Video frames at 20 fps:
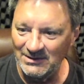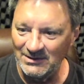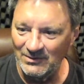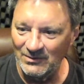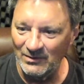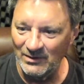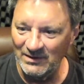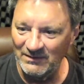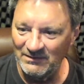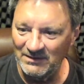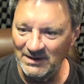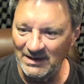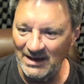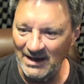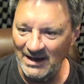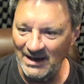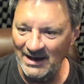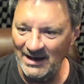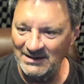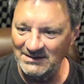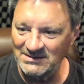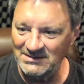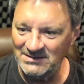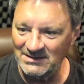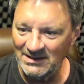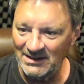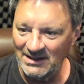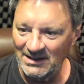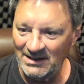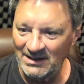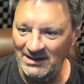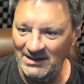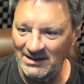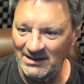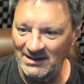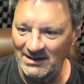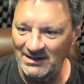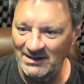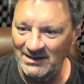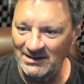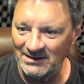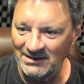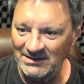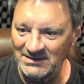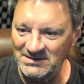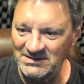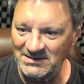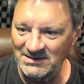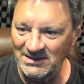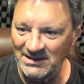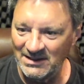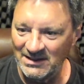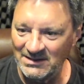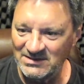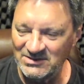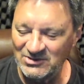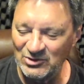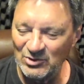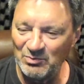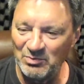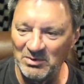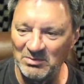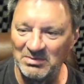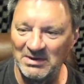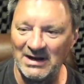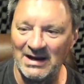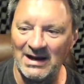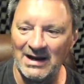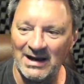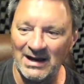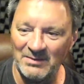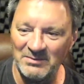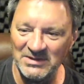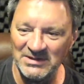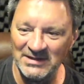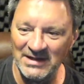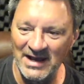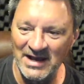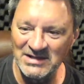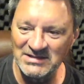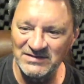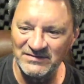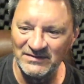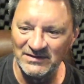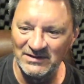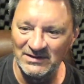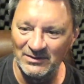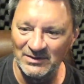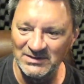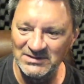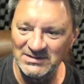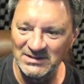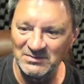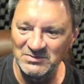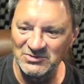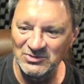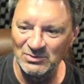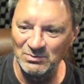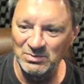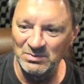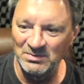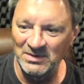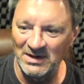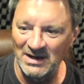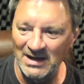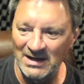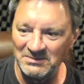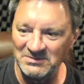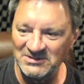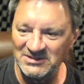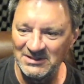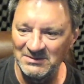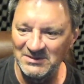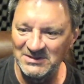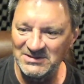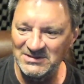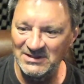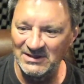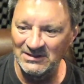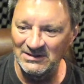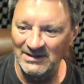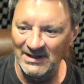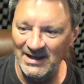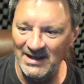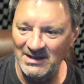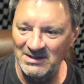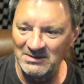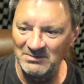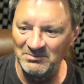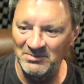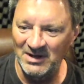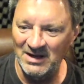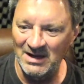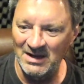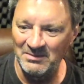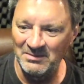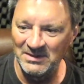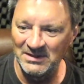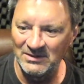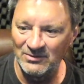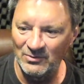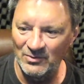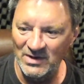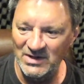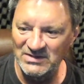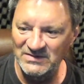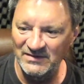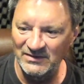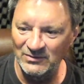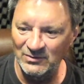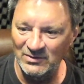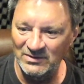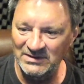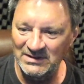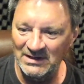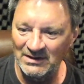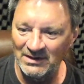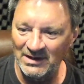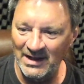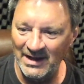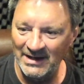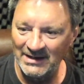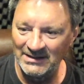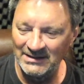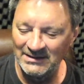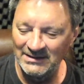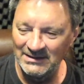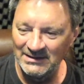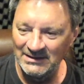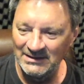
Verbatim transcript: We've got, uh, let's see, Super Bob in Nashville. What's up, Super Bob? Tim in Salt Lake. Bob in Reidsville, North Carolina.